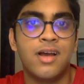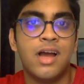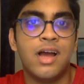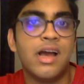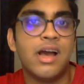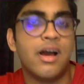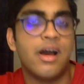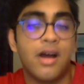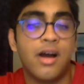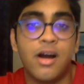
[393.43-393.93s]

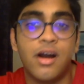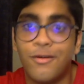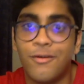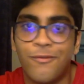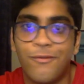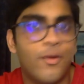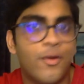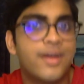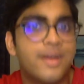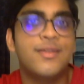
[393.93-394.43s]

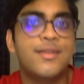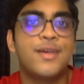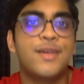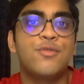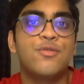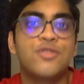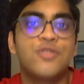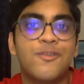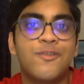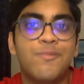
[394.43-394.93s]
Avoid the
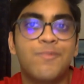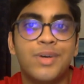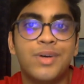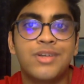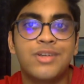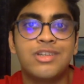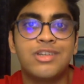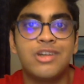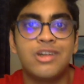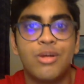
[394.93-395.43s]
use of
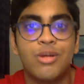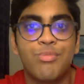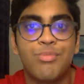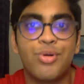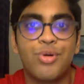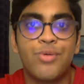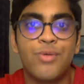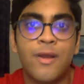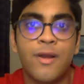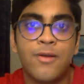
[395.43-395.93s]
personal
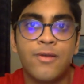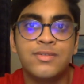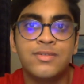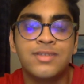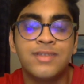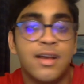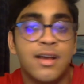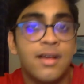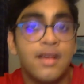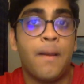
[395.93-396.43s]

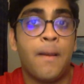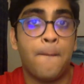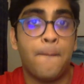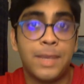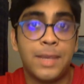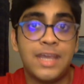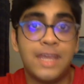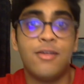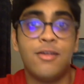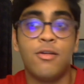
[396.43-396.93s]
pronouns.
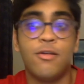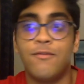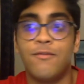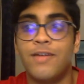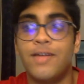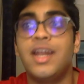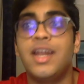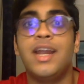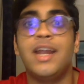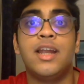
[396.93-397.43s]
Be
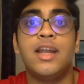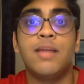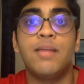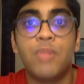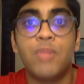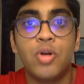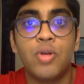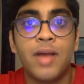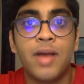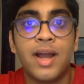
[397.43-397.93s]
very
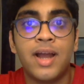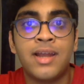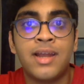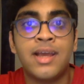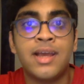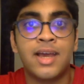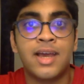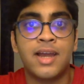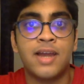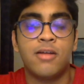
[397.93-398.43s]

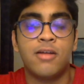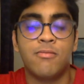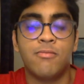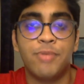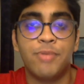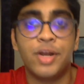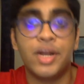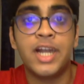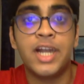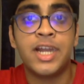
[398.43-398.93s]
diplomatic and
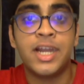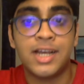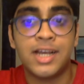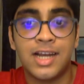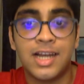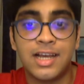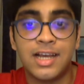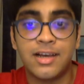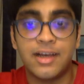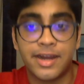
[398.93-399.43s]

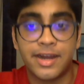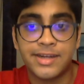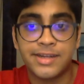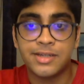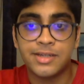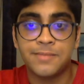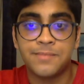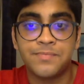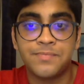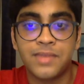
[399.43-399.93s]
politically
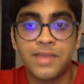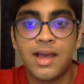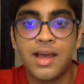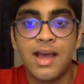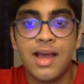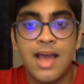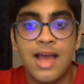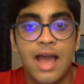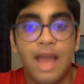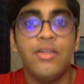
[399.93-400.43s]
correct.
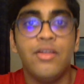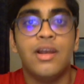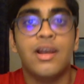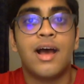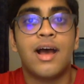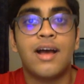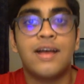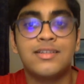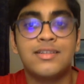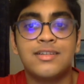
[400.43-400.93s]
And the
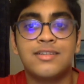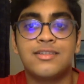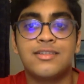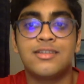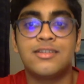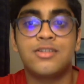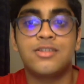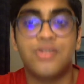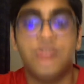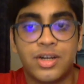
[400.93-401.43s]
last is the
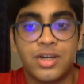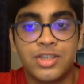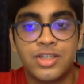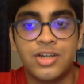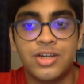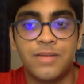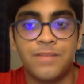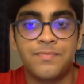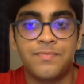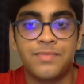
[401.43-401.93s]
structure.